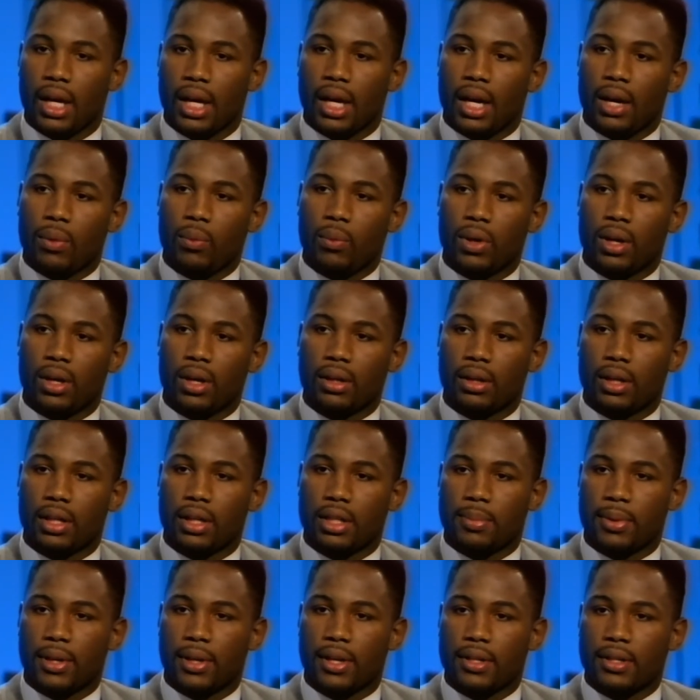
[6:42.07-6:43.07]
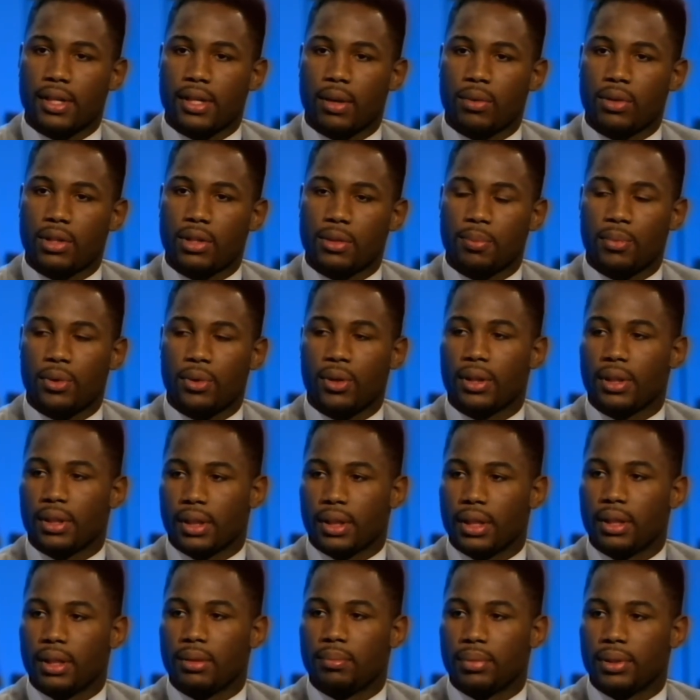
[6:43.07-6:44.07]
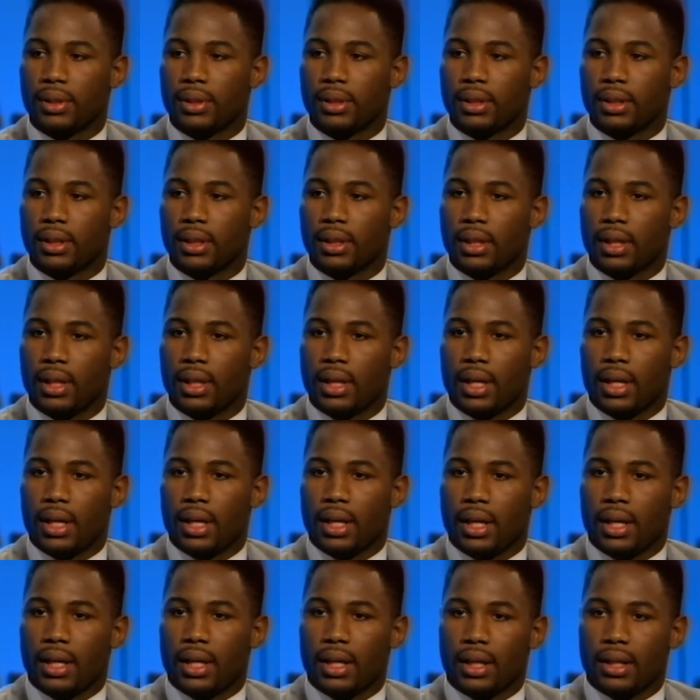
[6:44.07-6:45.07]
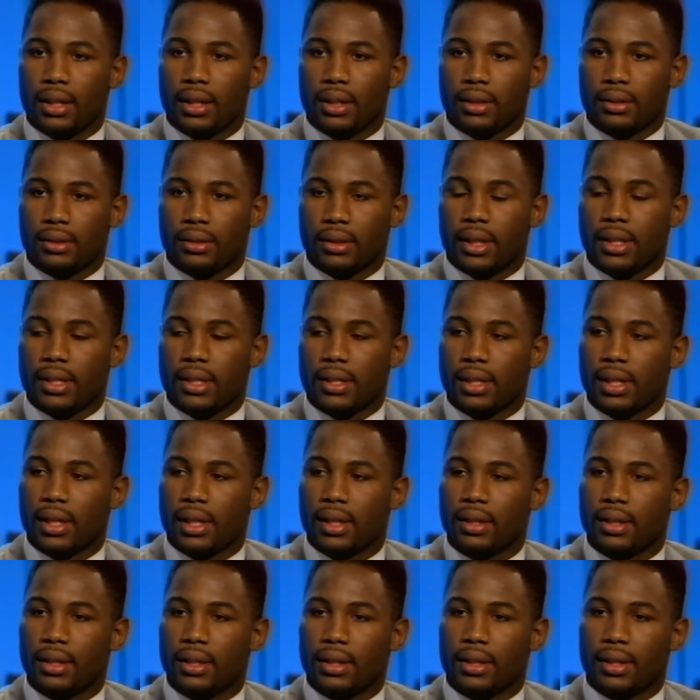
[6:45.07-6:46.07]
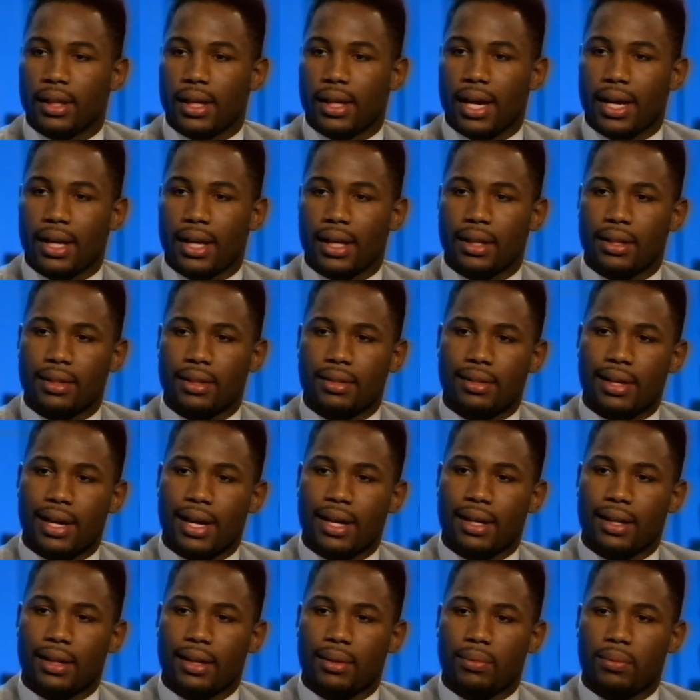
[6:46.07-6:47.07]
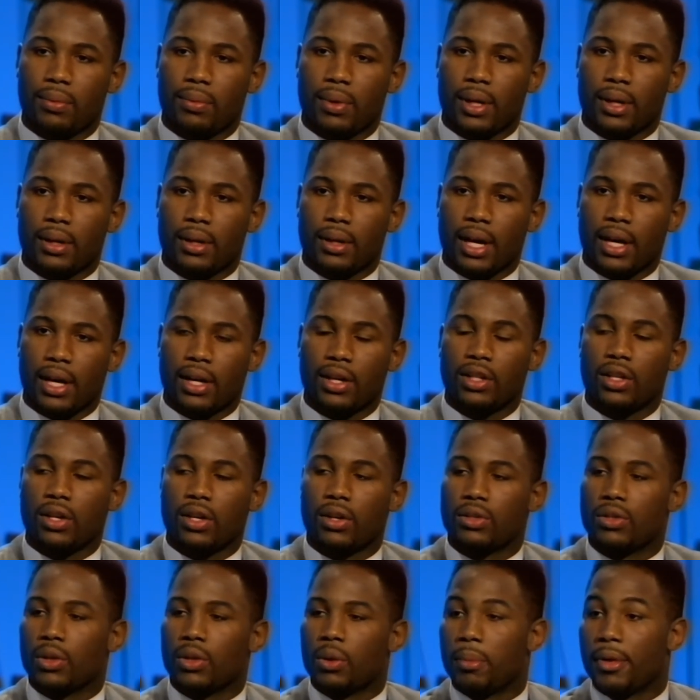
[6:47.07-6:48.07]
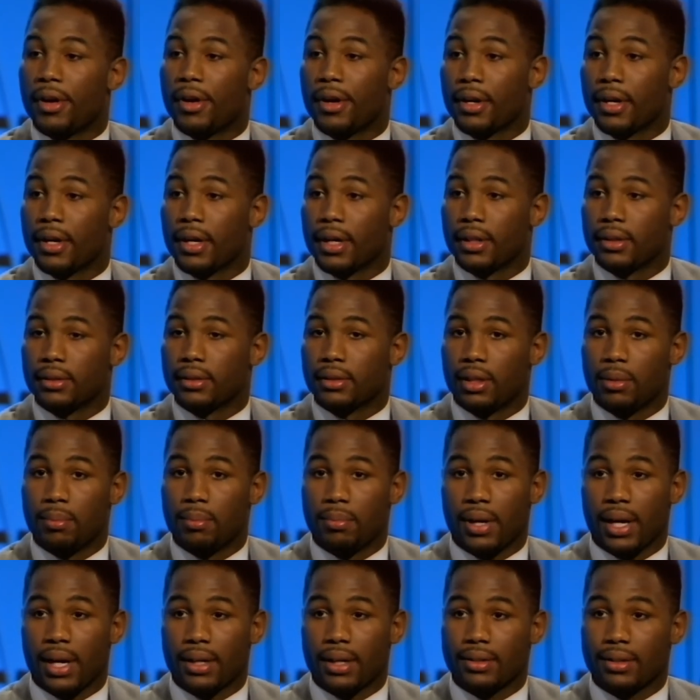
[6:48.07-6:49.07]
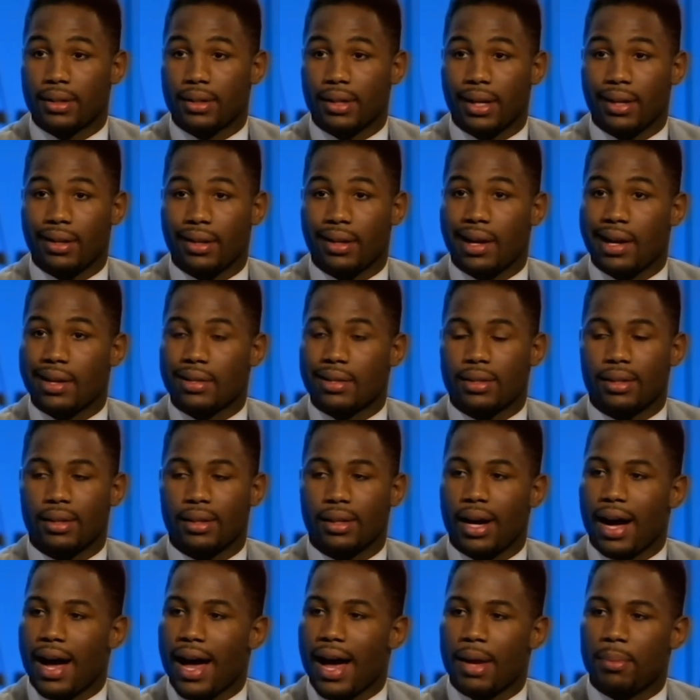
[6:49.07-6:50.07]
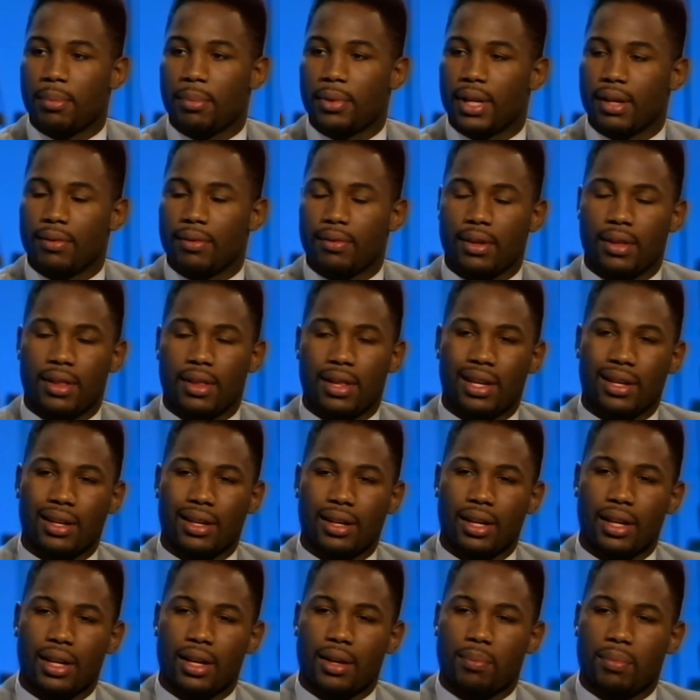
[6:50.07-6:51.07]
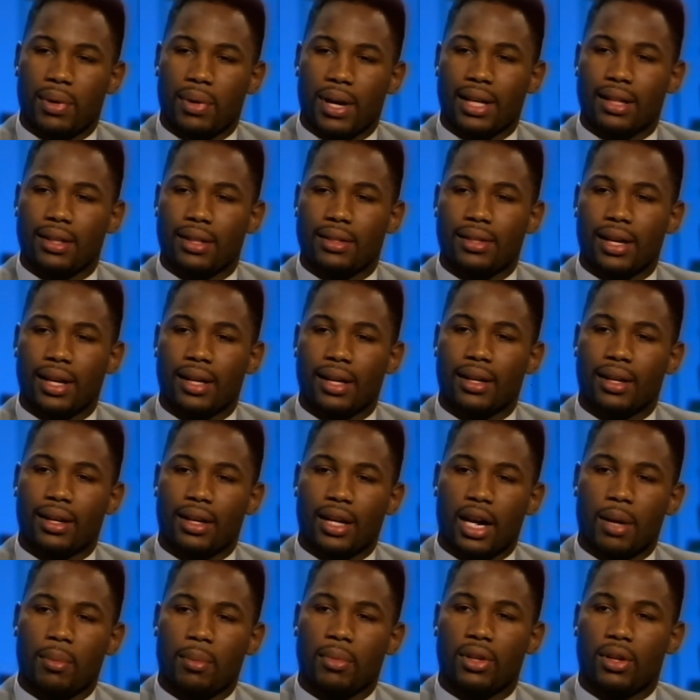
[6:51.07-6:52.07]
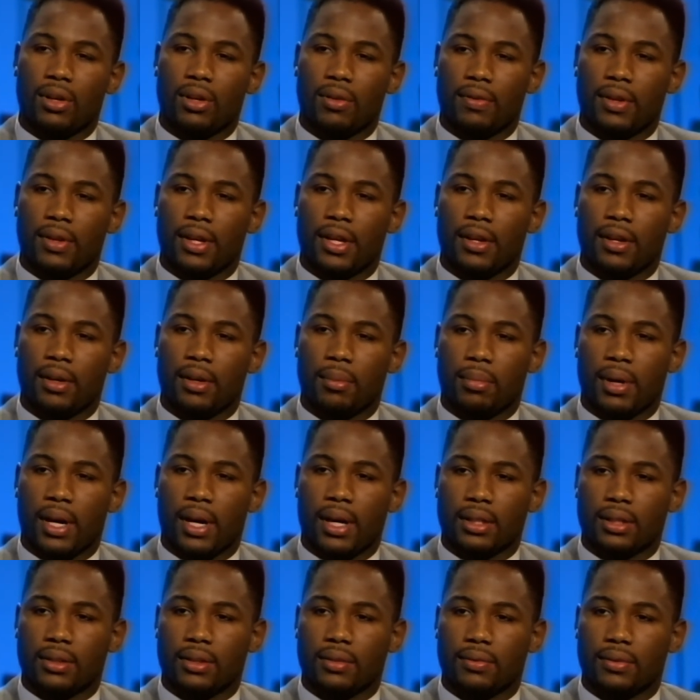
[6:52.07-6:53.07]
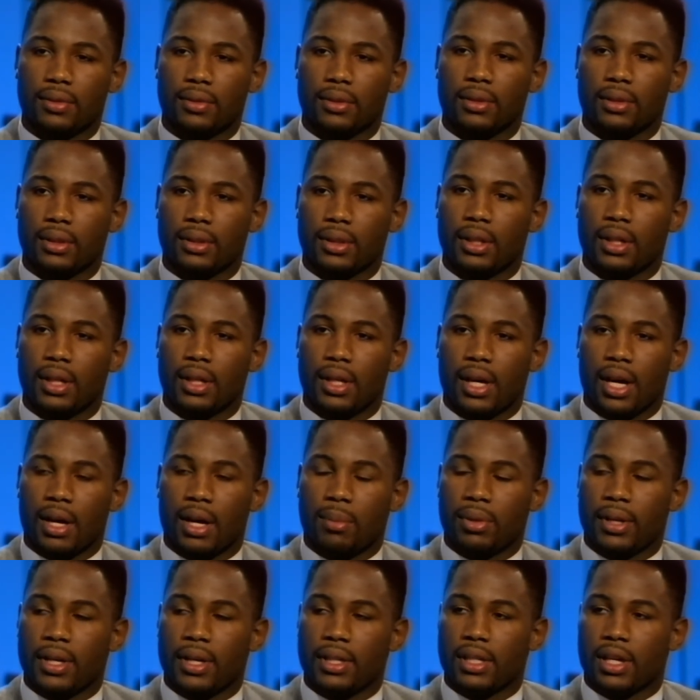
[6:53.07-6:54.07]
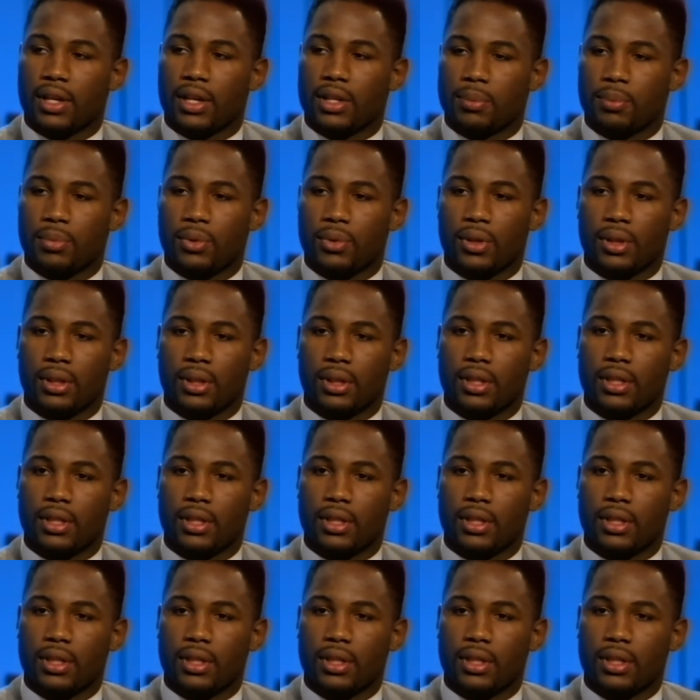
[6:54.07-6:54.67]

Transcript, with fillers: Well, it's because I was born in Britain, in East London, and I decided, well, I could go to America and box and get lost in the hype and everything, but I decided on coming over here and boxing for a place I was born.